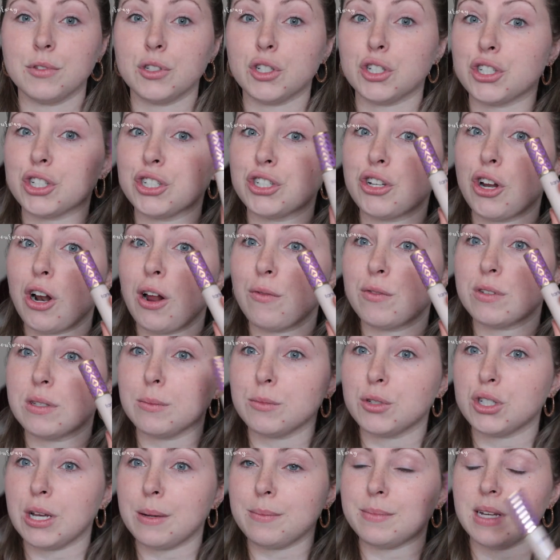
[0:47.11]
Just gonna start off with
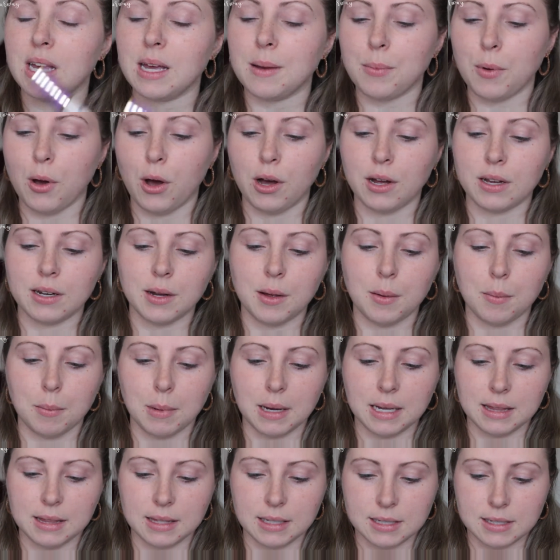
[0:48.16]
some Shape Tape on
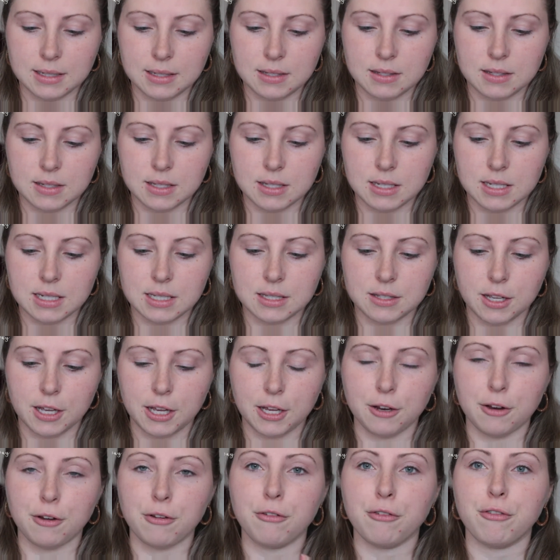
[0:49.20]
my lid. This is
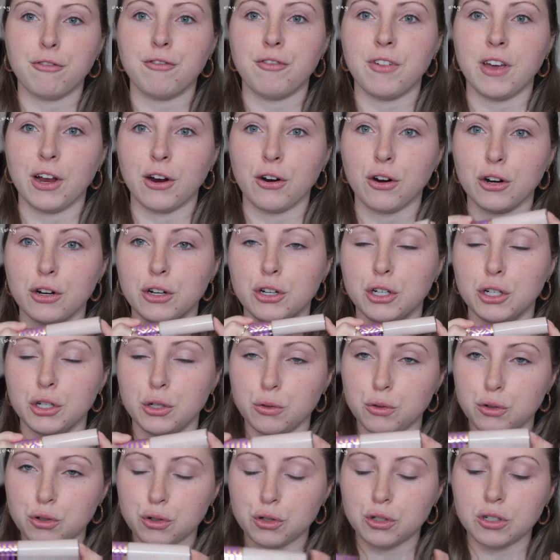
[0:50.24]
in Fair
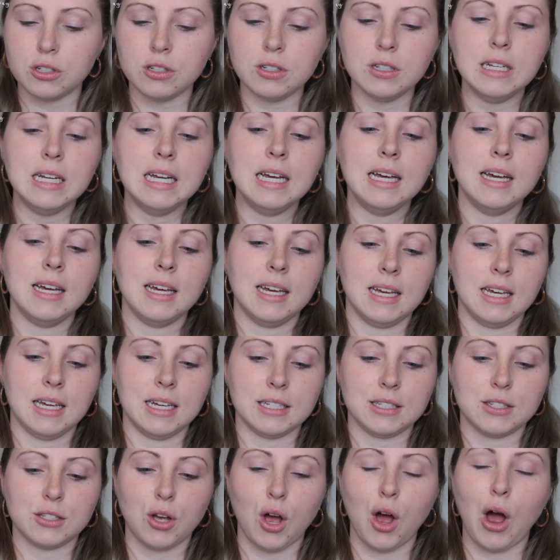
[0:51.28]
Neutral.
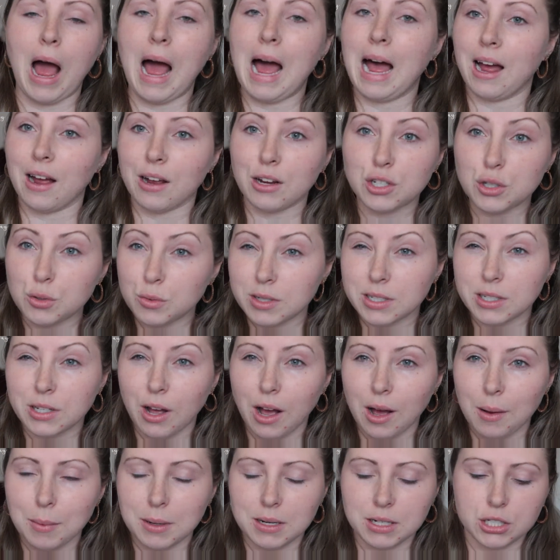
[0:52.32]
It's actually
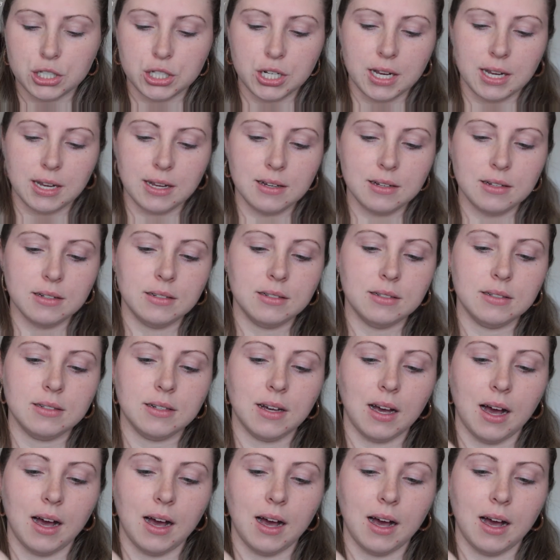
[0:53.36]
not my shade.